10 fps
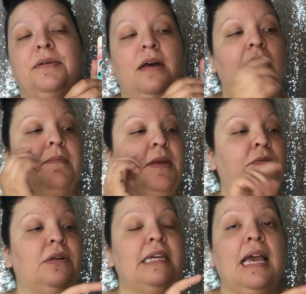It
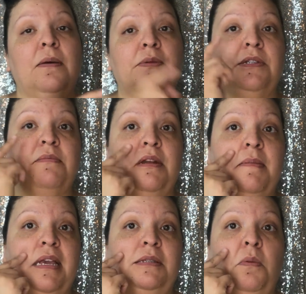really helps to
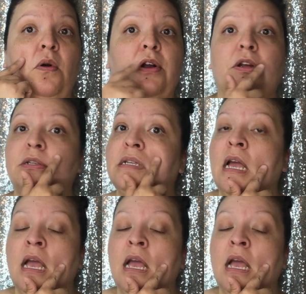minimize pores